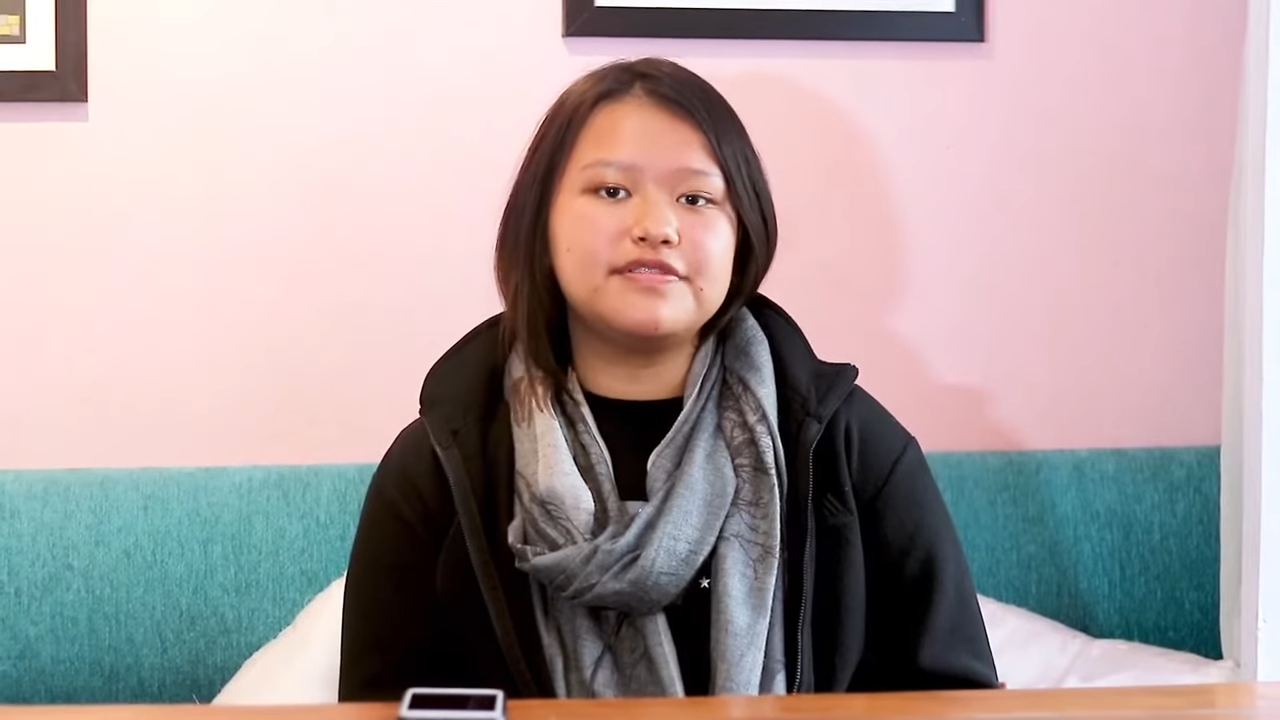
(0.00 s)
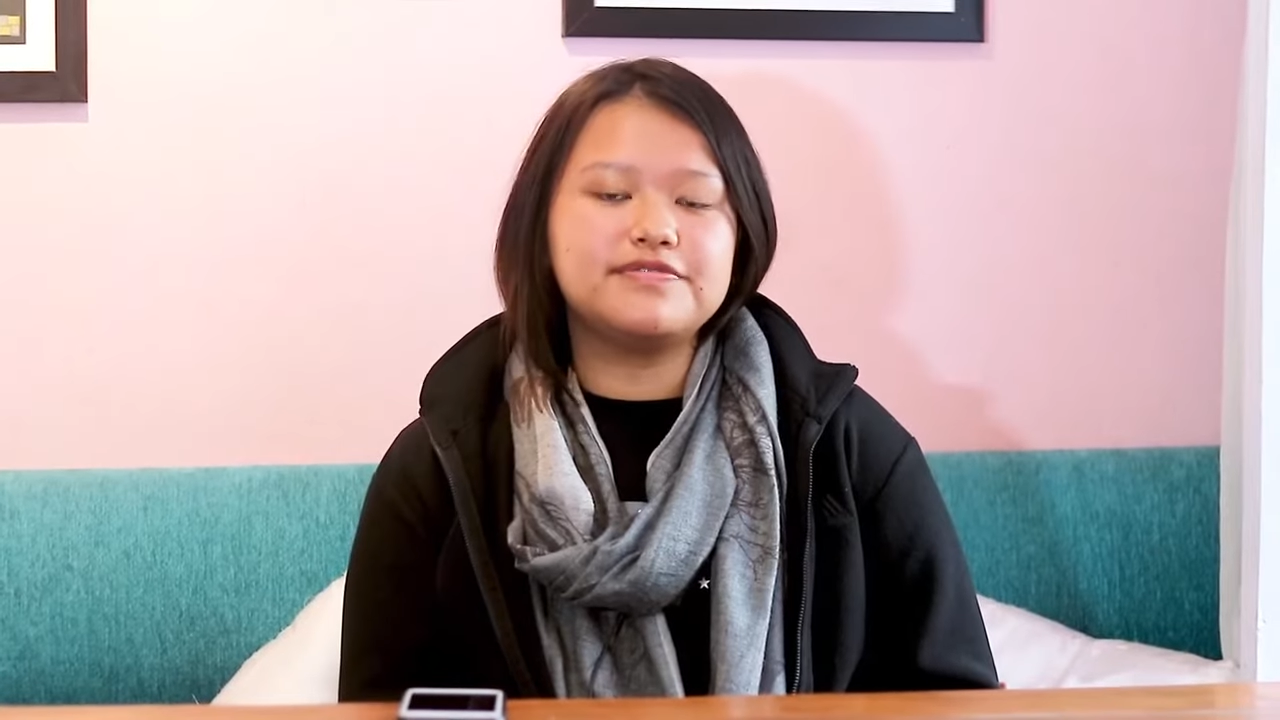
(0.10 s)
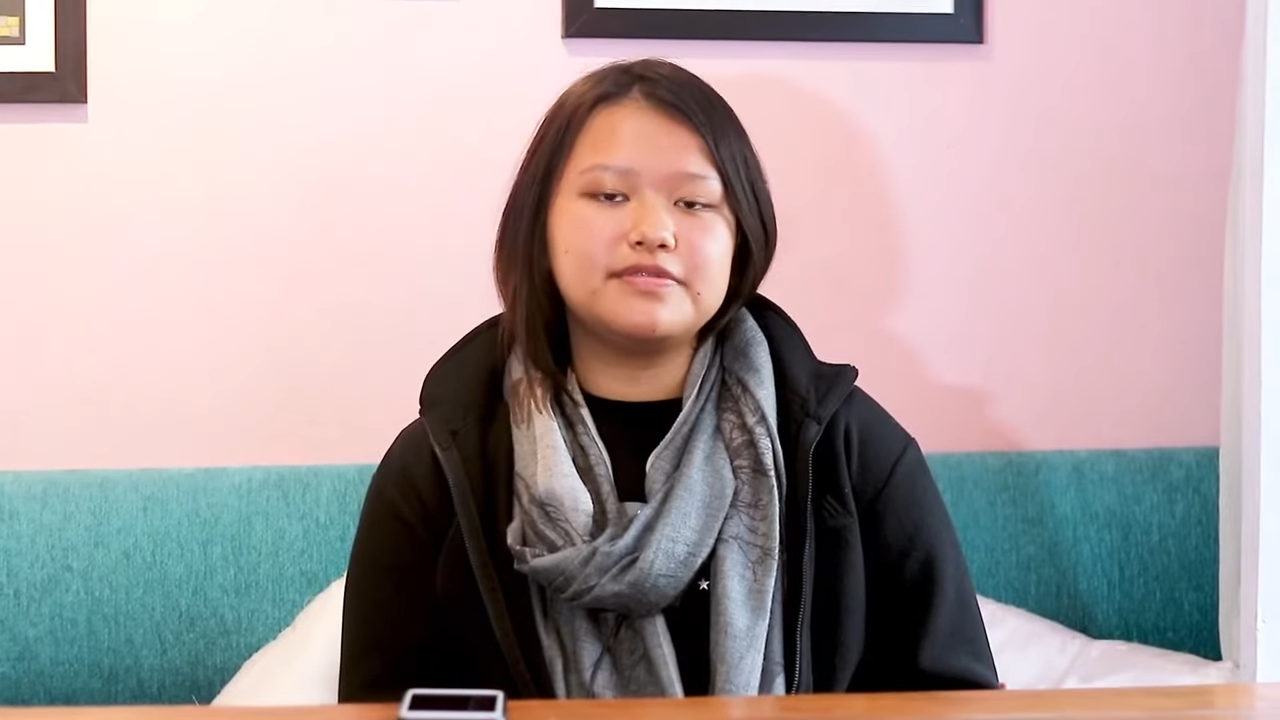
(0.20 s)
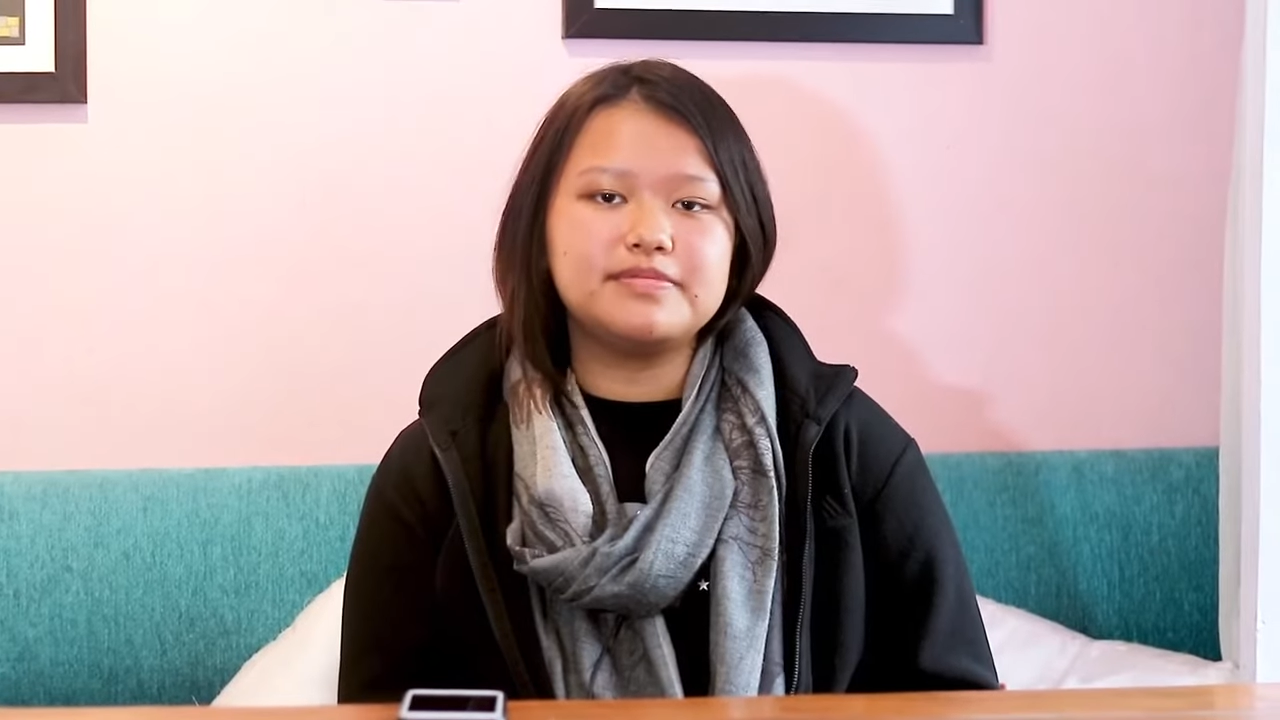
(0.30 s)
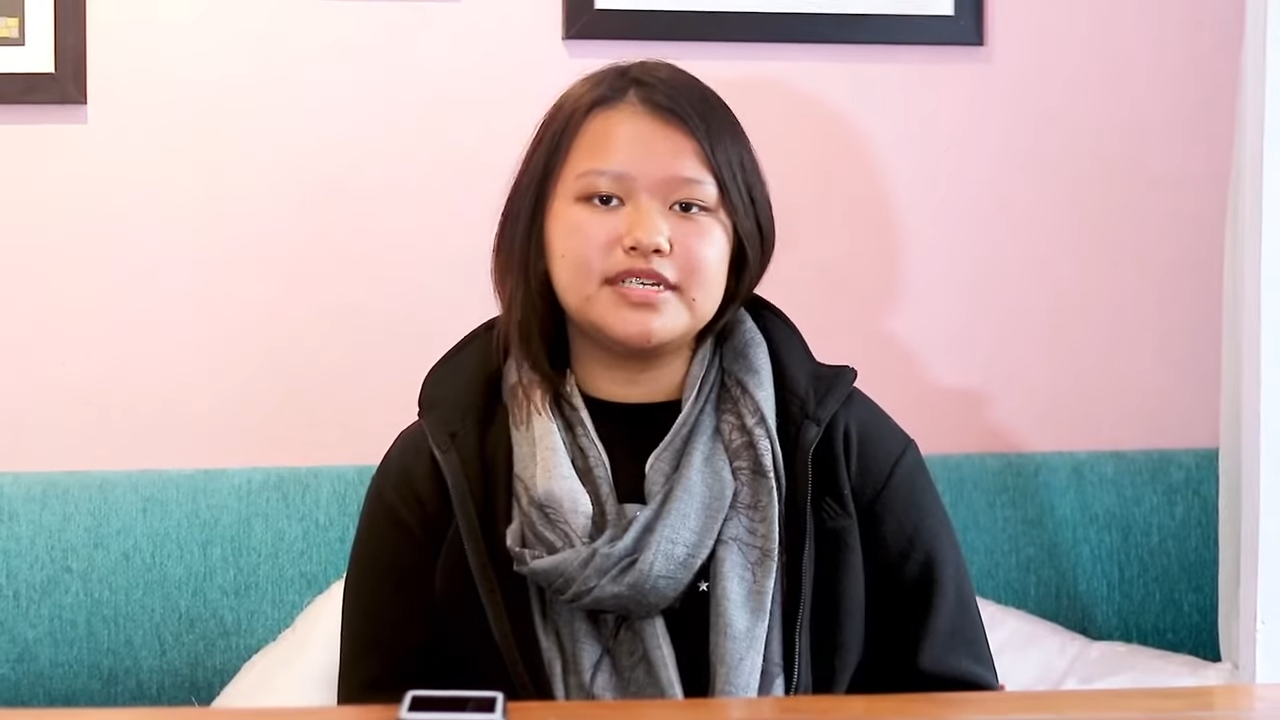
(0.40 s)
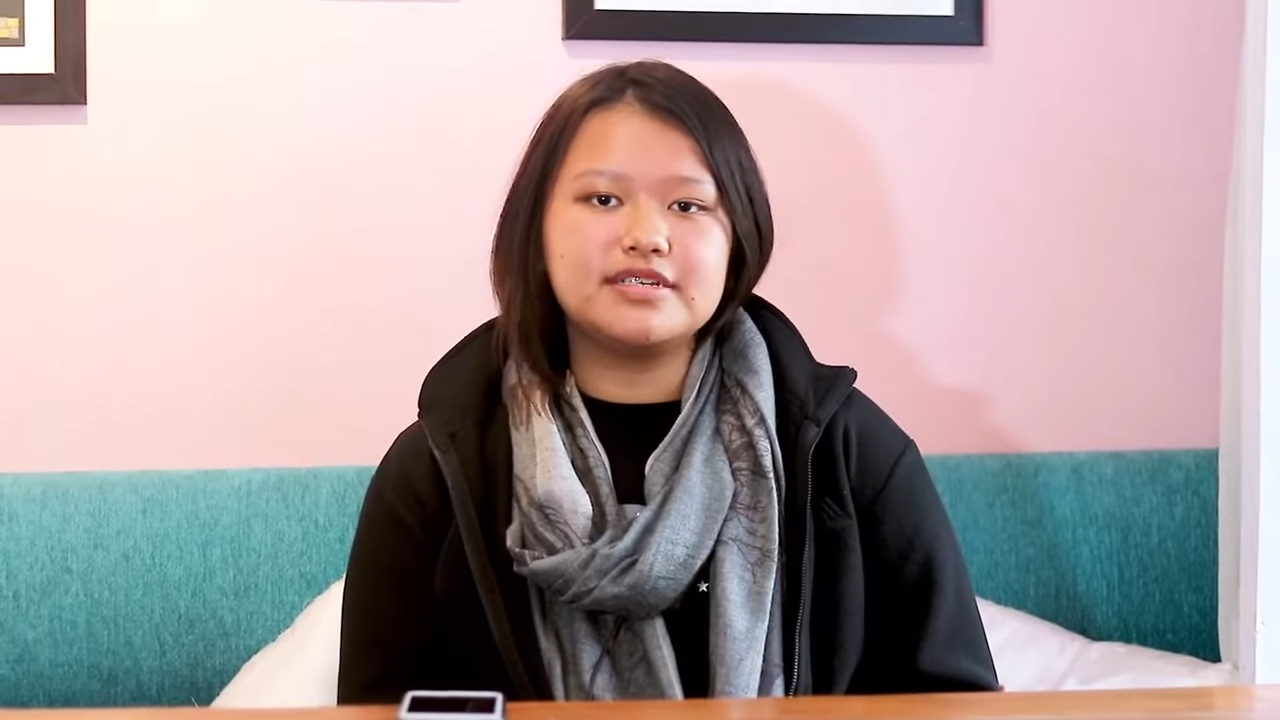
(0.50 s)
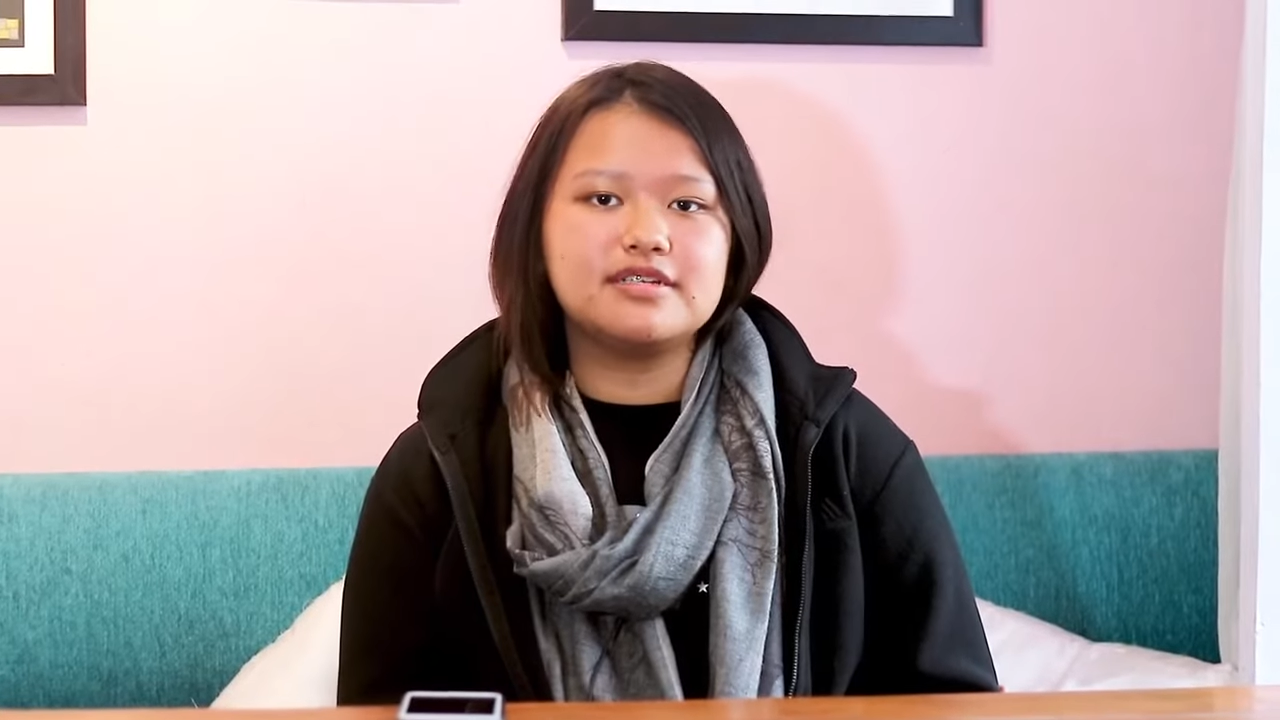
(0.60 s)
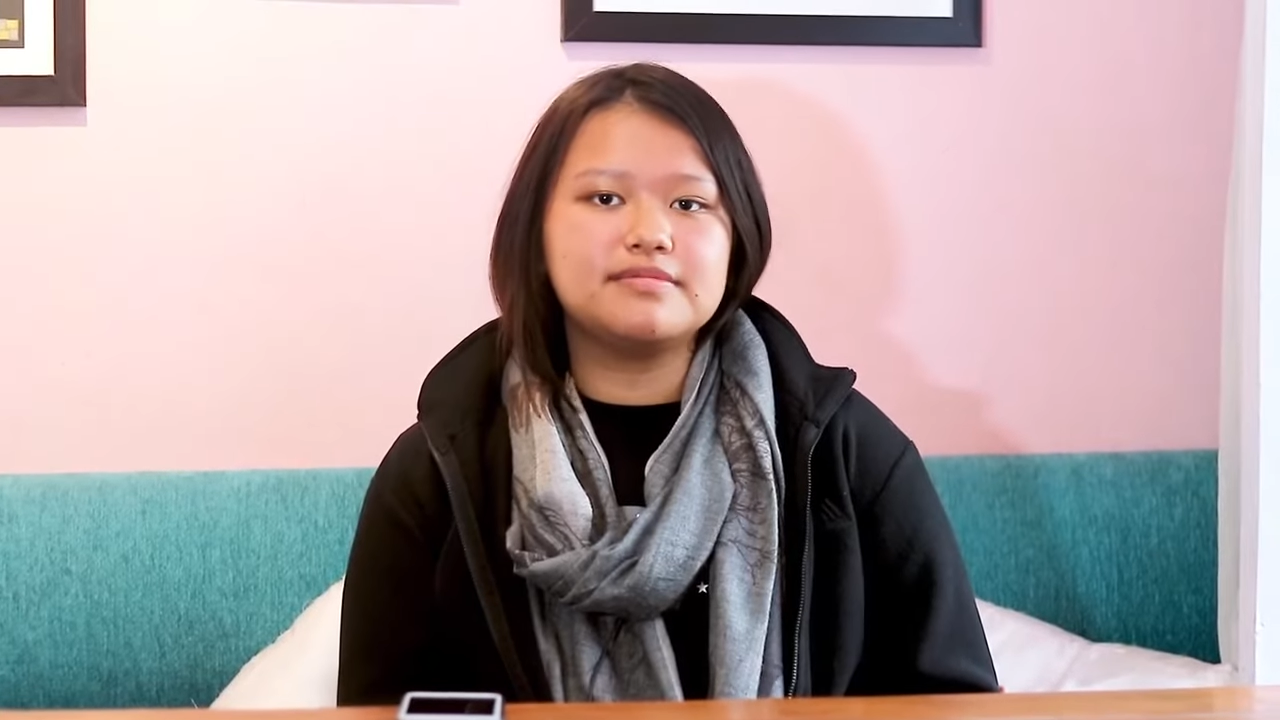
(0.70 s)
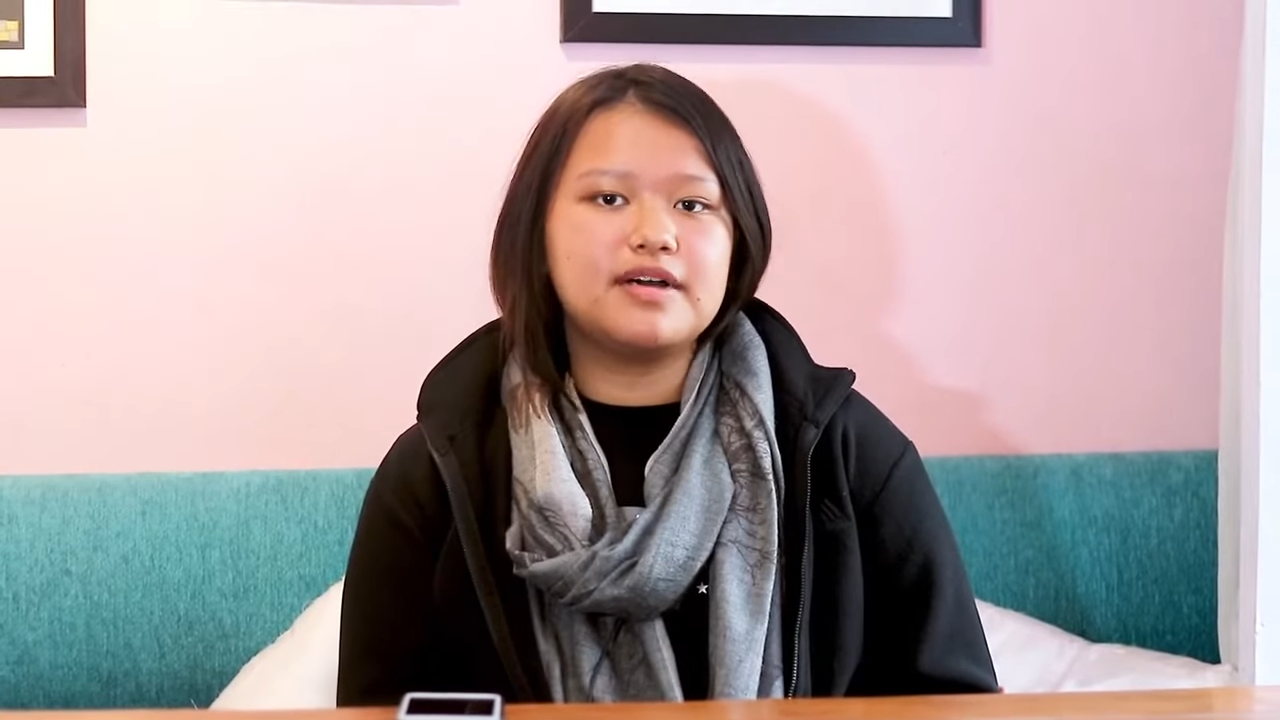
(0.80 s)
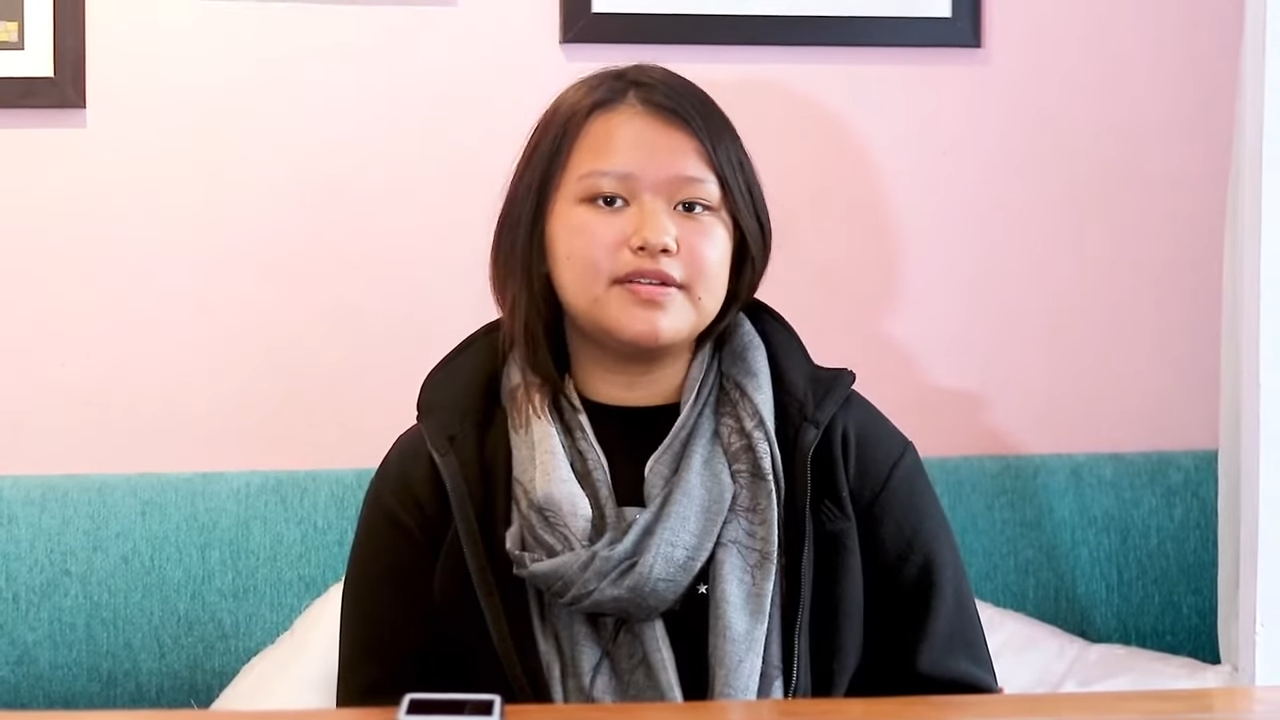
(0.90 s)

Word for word: information about